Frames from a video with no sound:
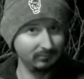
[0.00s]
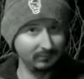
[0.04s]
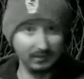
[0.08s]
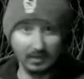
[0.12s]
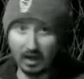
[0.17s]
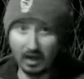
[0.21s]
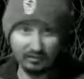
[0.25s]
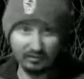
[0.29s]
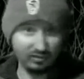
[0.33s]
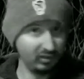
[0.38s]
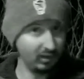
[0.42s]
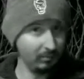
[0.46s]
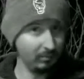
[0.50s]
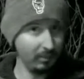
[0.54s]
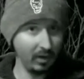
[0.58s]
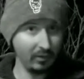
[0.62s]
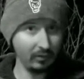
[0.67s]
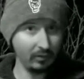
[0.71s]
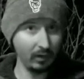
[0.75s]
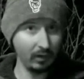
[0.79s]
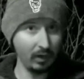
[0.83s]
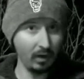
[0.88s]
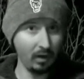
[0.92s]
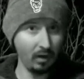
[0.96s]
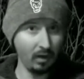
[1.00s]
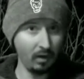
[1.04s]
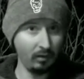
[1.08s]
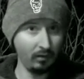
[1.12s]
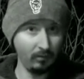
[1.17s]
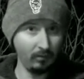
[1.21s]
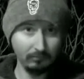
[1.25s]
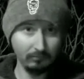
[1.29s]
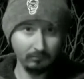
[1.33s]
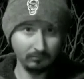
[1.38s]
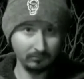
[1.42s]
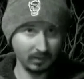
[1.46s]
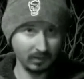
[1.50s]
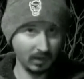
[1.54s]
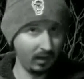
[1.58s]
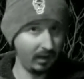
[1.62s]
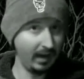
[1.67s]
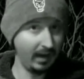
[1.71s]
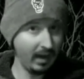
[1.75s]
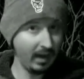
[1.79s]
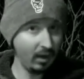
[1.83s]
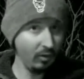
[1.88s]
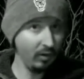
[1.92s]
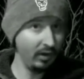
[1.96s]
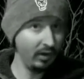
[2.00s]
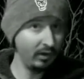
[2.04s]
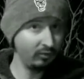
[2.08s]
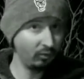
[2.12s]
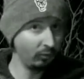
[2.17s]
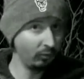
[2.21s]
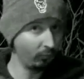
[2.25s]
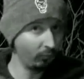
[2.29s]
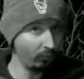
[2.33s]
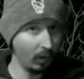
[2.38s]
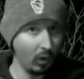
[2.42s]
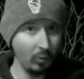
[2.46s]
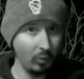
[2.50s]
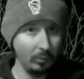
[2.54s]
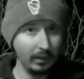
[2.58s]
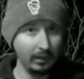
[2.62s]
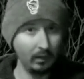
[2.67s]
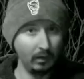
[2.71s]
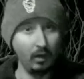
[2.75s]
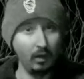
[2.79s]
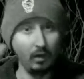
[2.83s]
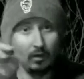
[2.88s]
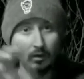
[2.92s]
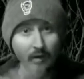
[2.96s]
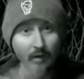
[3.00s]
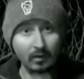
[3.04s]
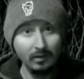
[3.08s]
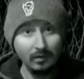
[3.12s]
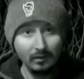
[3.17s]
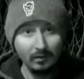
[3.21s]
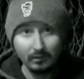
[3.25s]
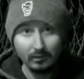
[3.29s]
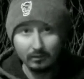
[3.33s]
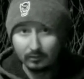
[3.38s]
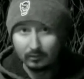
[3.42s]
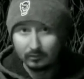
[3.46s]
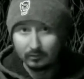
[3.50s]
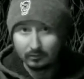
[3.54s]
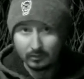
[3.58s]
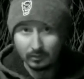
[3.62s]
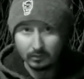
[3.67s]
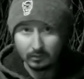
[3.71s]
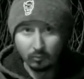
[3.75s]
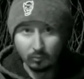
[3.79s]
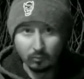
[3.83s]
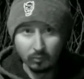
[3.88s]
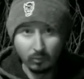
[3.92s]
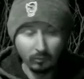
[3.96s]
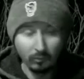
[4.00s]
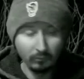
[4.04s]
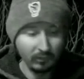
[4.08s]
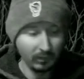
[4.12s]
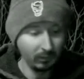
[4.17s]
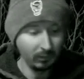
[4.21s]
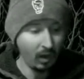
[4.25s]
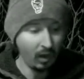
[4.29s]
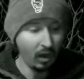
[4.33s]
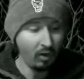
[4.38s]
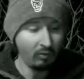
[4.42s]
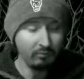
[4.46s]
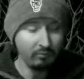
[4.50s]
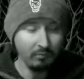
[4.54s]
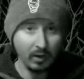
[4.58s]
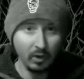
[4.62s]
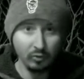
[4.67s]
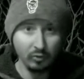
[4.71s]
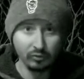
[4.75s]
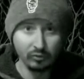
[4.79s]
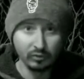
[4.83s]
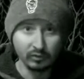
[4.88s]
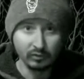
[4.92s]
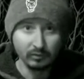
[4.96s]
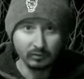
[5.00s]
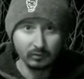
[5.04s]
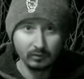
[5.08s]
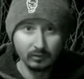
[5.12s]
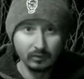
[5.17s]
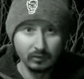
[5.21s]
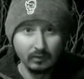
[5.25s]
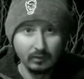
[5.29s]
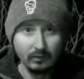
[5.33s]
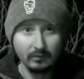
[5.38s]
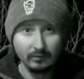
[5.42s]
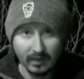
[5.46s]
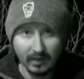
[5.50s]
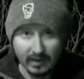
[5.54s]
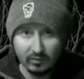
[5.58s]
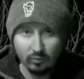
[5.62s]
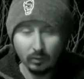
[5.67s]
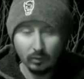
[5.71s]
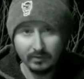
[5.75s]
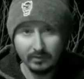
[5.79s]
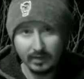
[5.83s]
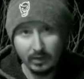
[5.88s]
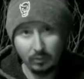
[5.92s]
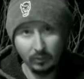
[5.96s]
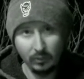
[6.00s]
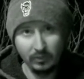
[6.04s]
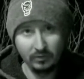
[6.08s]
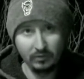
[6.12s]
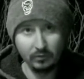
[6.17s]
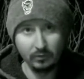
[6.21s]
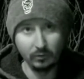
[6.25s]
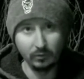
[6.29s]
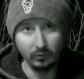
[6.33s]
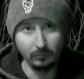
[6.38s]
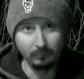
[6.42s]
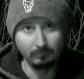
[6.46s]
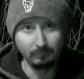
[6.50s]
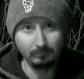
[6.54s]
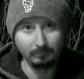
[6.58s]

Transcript: not some other law, not Herod or the Roman law, the law of Moses. That's what they would do.